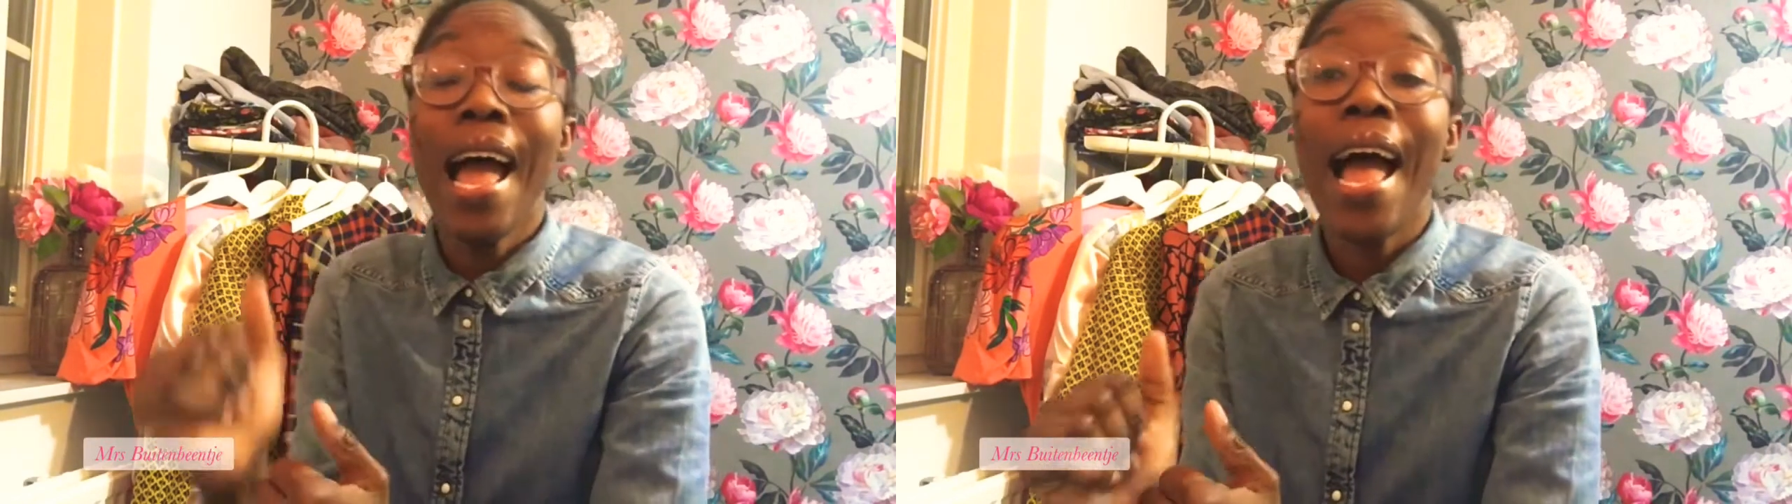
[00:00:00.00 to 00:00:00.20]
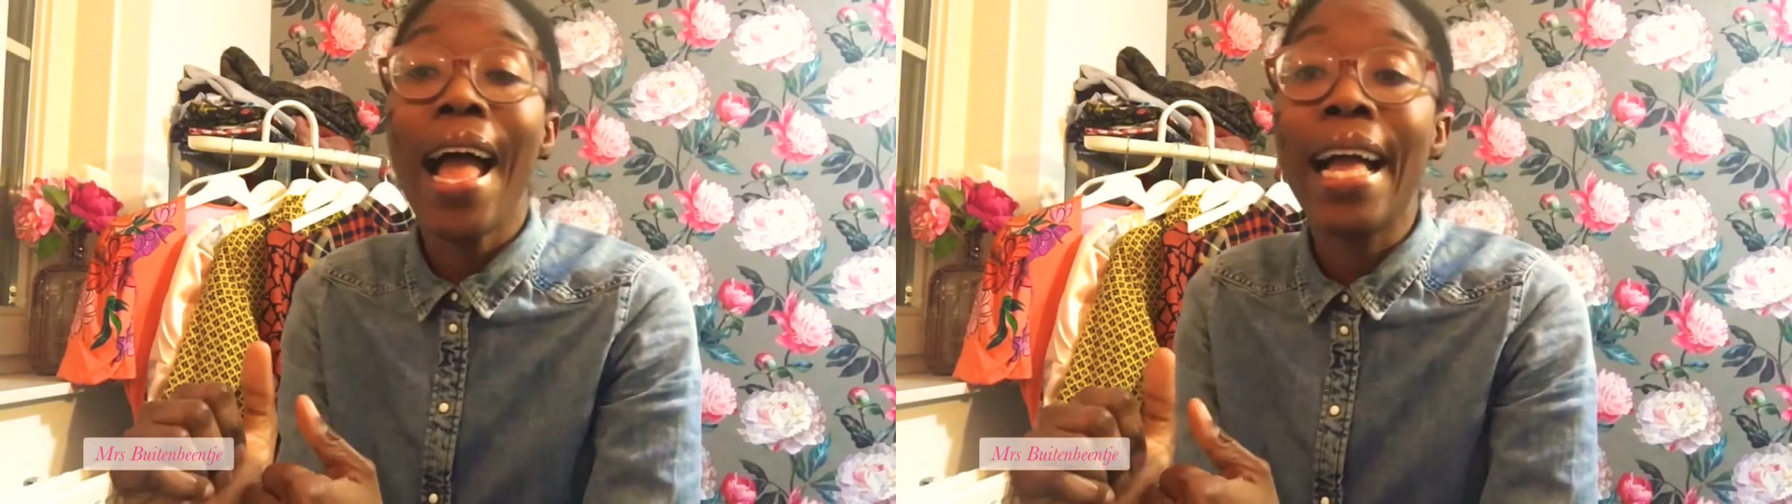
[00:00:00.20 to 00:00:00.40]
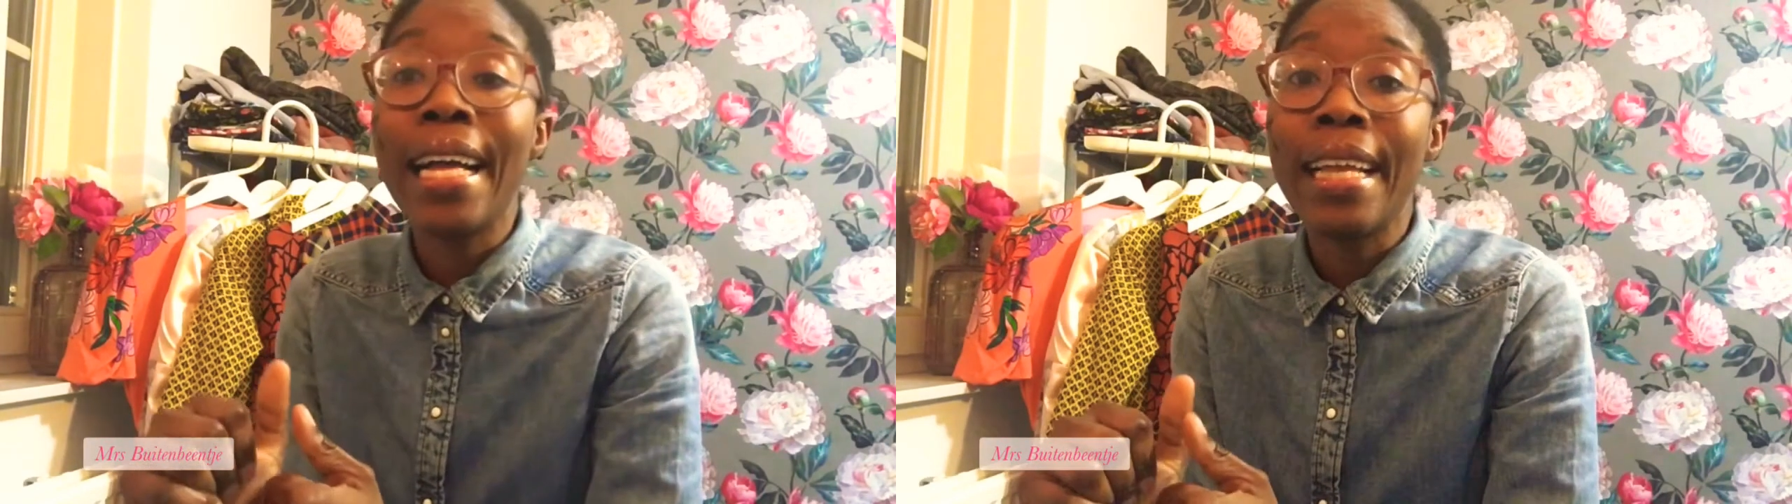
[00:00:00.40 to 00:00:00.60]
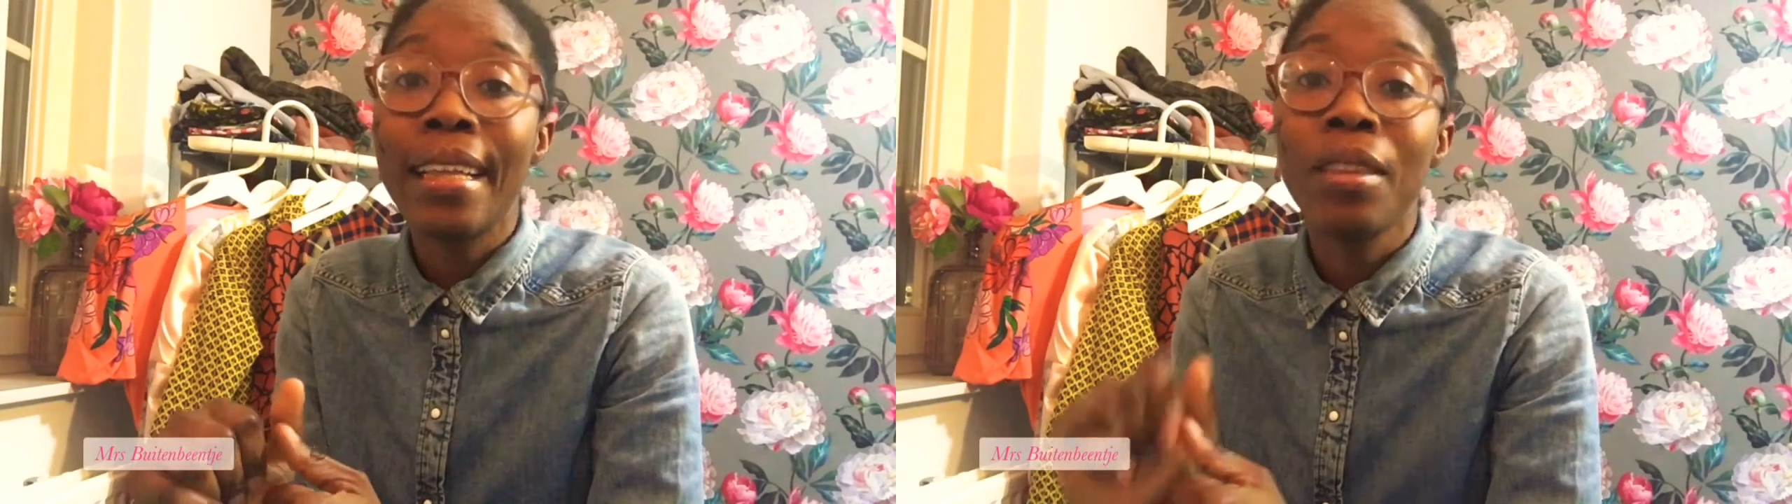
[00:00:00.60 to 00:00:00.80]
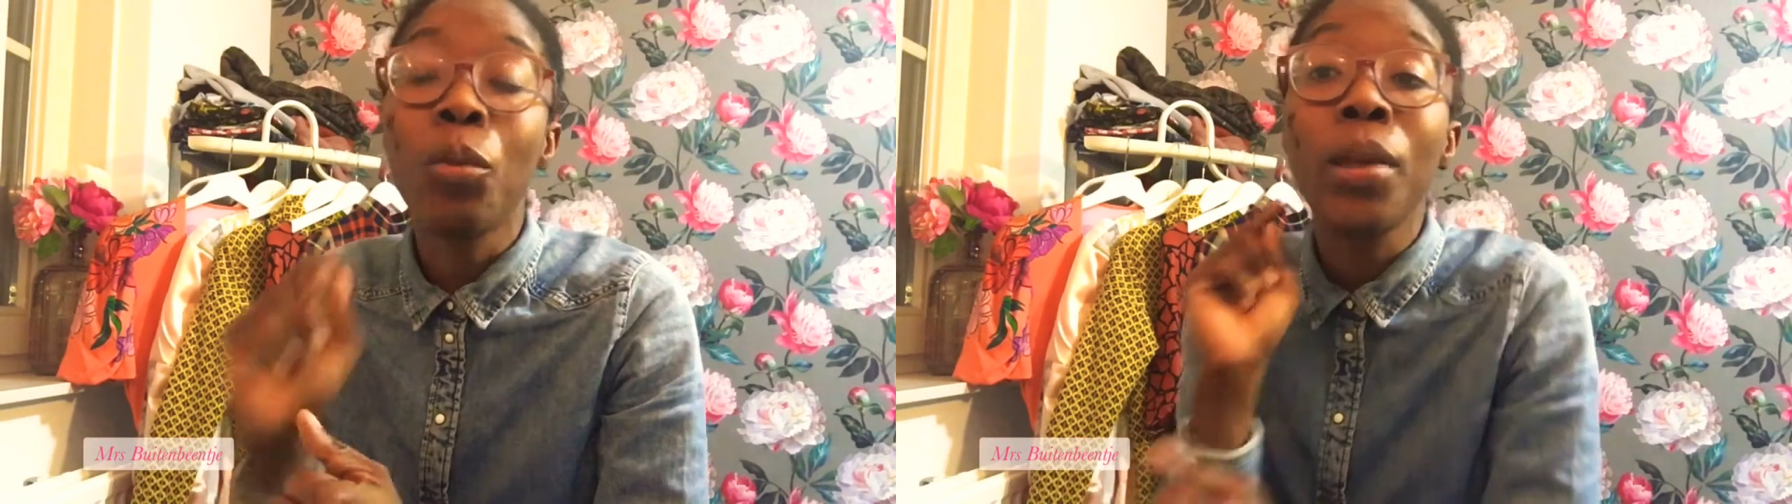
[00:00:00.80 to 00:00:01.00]

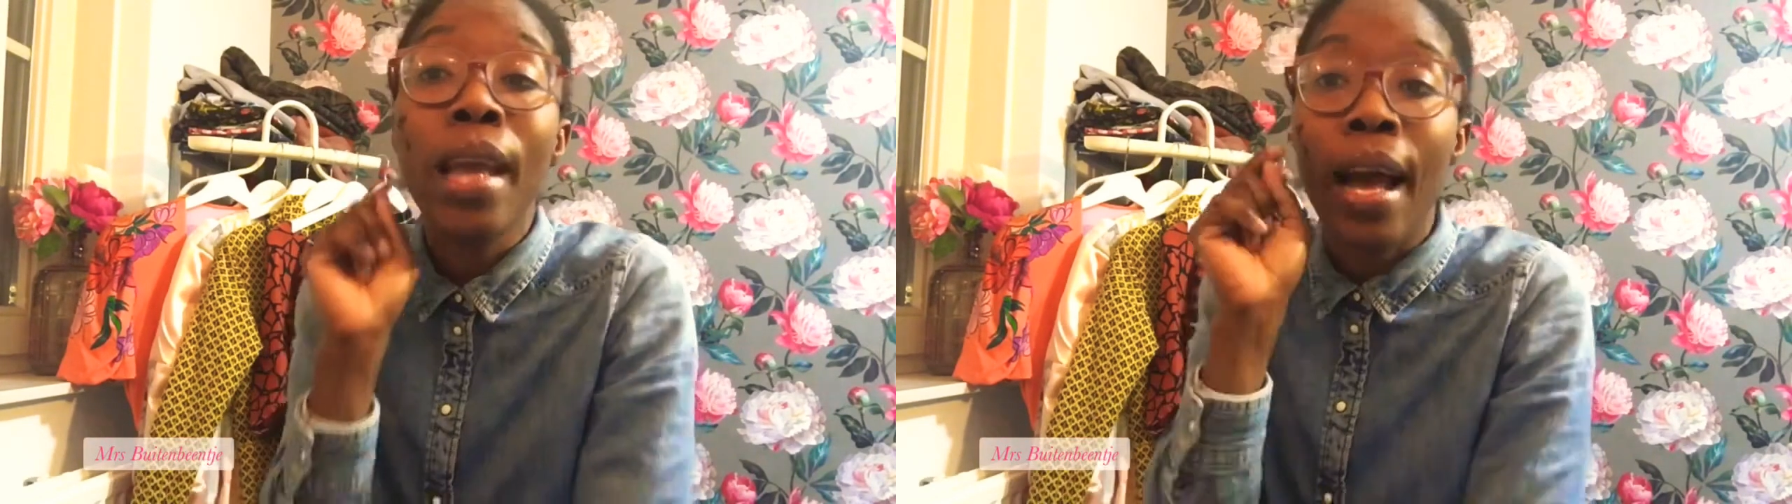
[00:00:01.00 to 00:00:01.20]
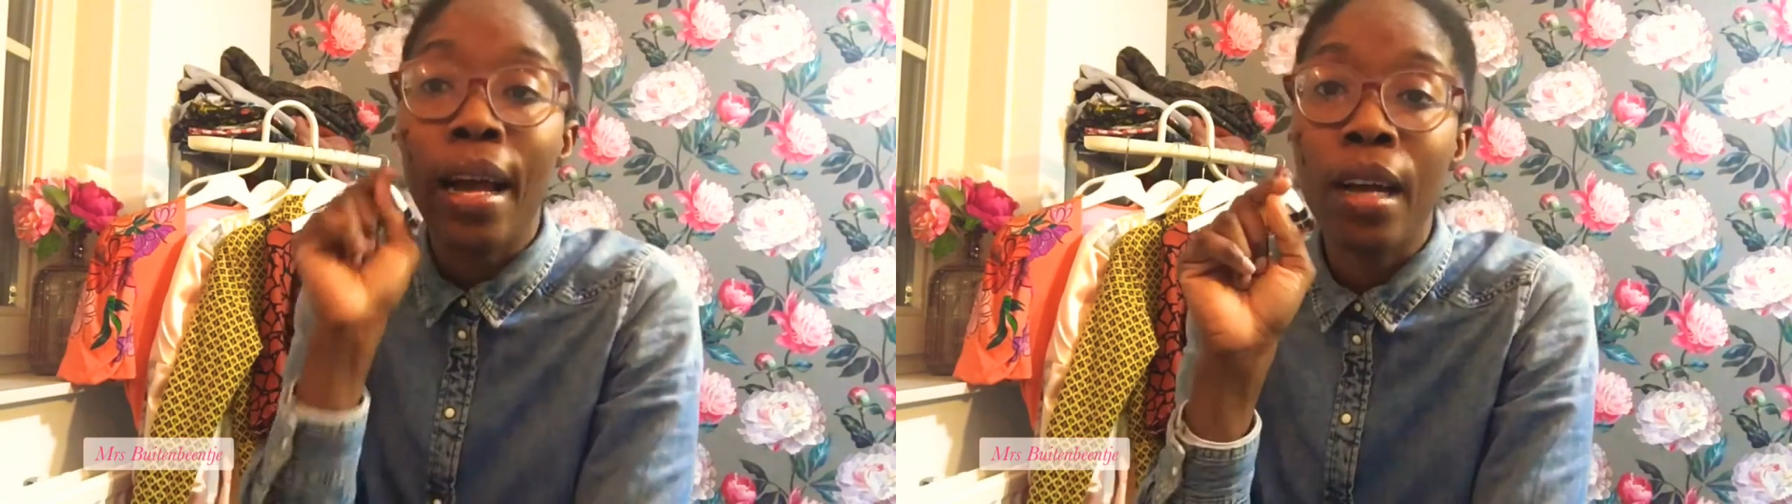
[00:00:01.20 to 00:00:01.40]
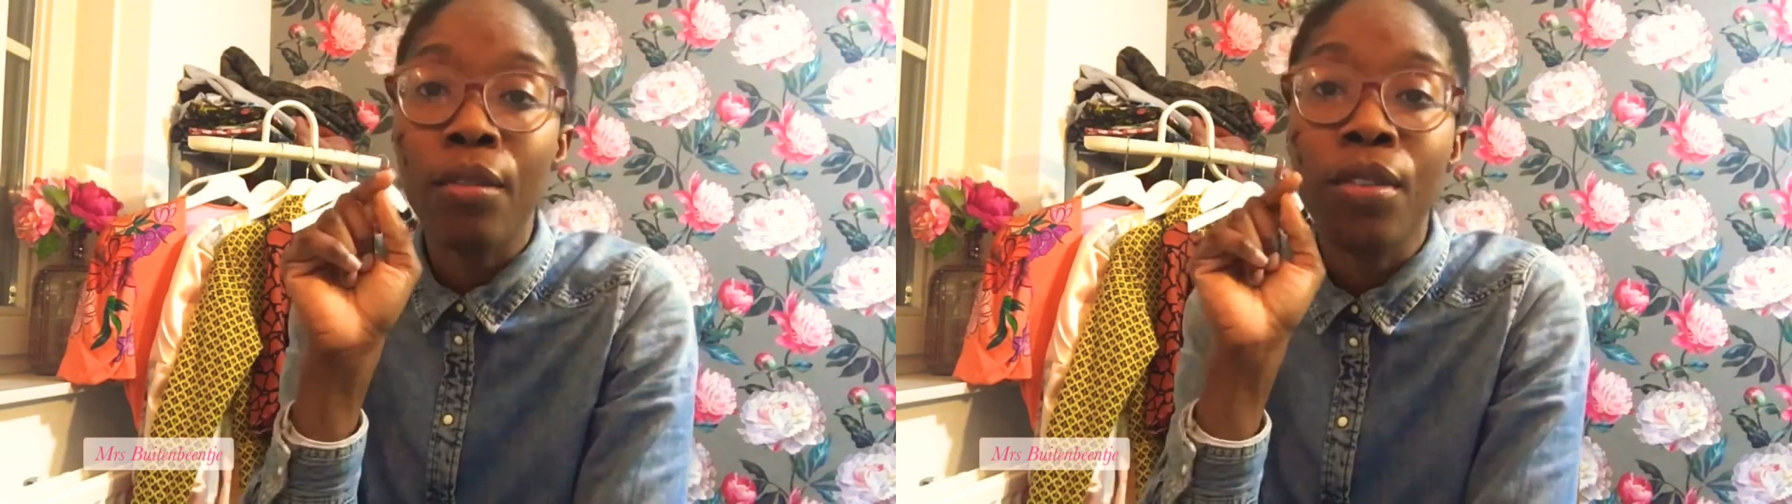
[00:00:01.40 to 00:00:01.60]
And we have